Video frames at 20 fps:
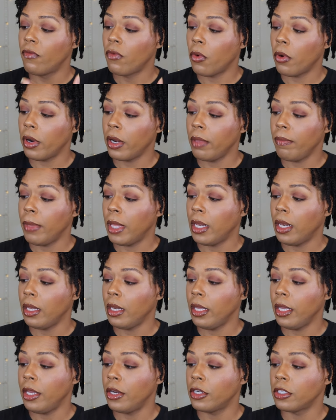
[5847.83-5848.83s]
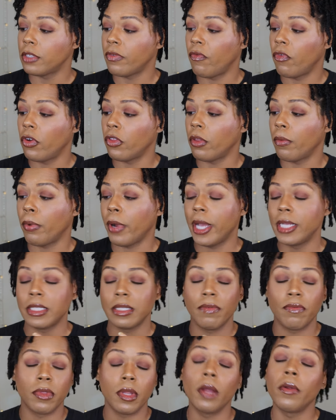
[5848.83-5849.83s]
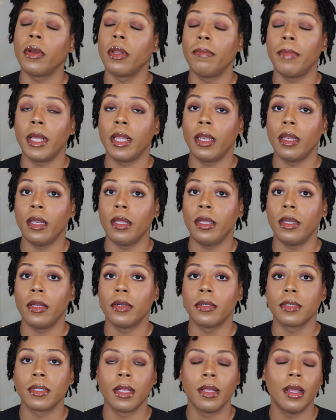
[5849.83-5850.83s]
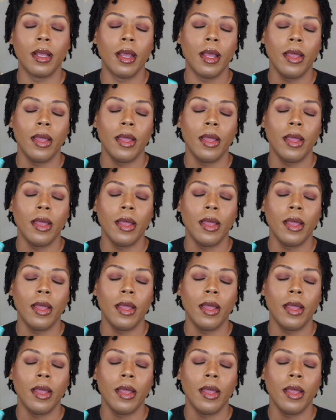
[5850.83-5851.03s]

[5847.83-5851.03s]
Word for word: 40 milliliters for the price of 30 milliliters.